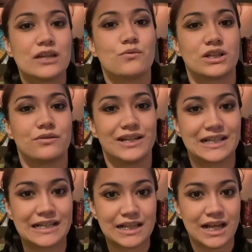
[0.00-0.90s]
What do I need
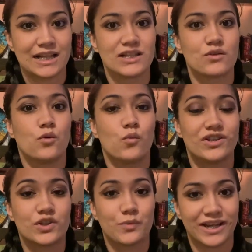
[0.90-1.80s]
to cleanse?
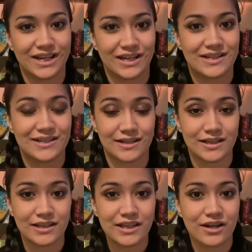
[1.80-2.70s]
What do I need to
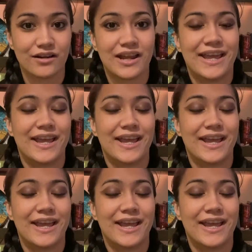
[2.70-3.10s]
clear?